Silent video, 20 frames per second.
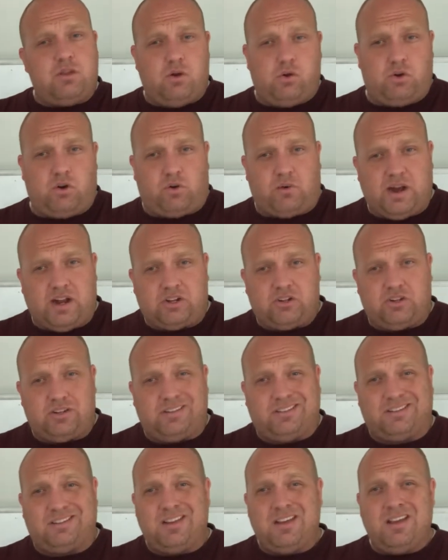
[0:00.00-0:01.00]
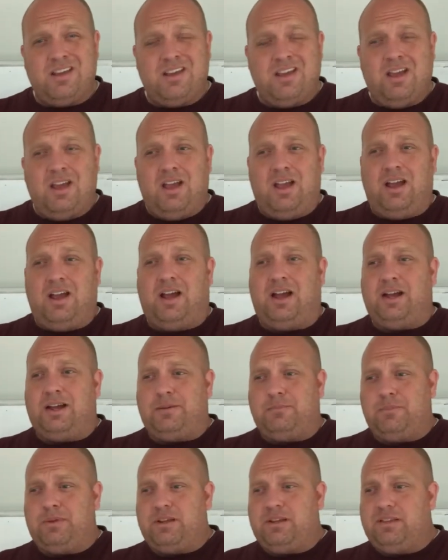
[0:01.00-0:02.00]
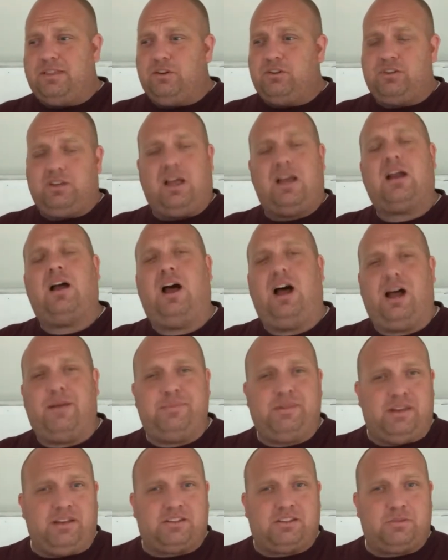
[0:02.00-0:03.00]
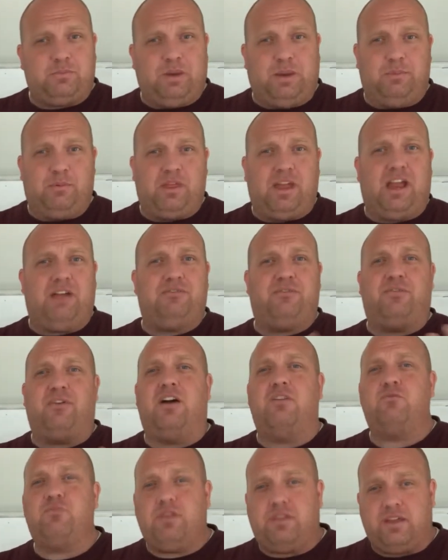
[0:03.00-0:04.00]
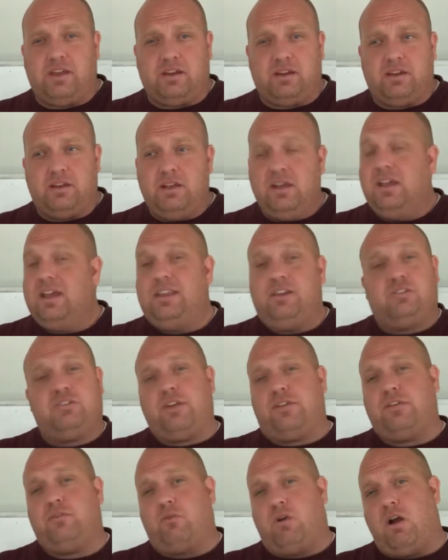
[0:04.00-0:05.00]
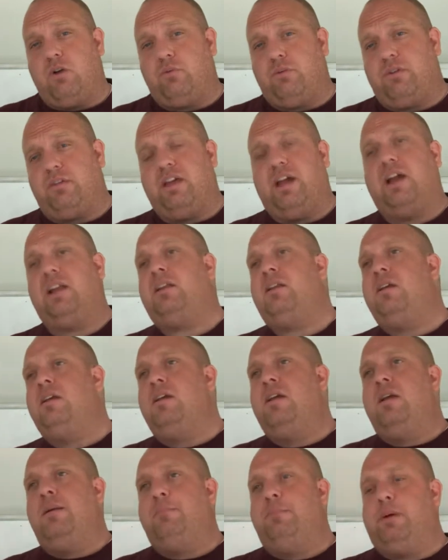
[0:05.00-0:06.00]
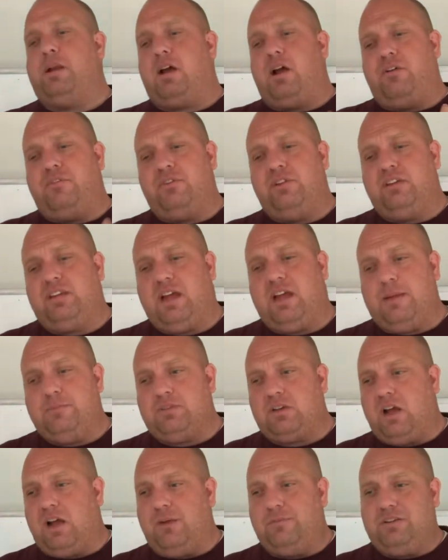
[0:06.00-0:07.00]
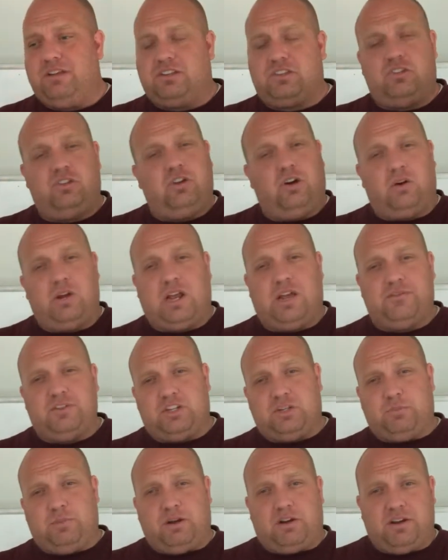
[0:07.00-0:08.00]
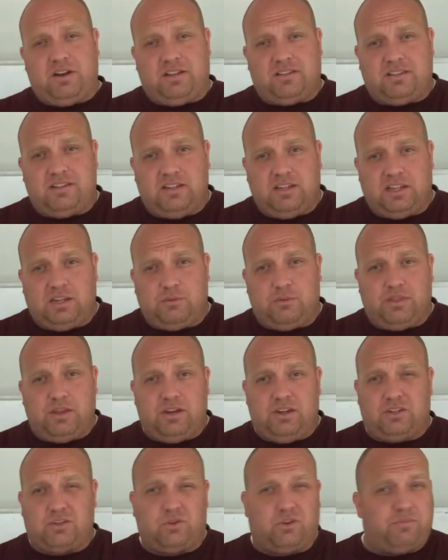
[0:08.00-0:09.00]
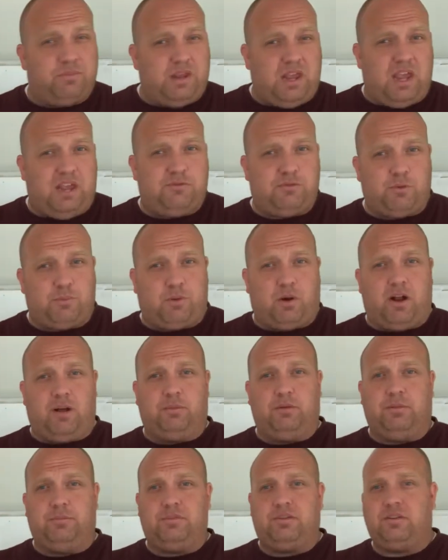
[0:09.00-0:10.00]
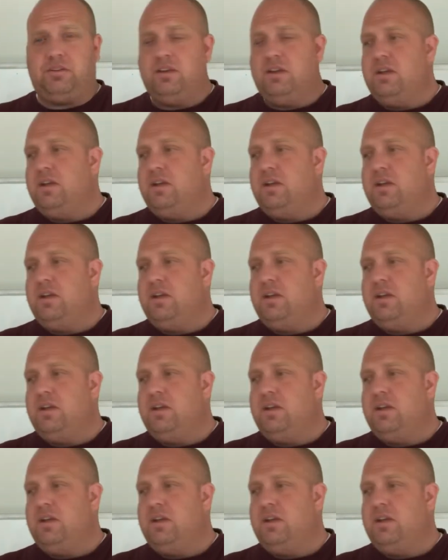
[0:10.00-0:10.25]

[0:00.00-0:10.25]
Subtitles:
no corrections, there's a lot of hobbyists, people that have fun with it. And there's nothing wrong with that. But oftentimes hobbyists don't have experience dealing with any sort of behavior problems.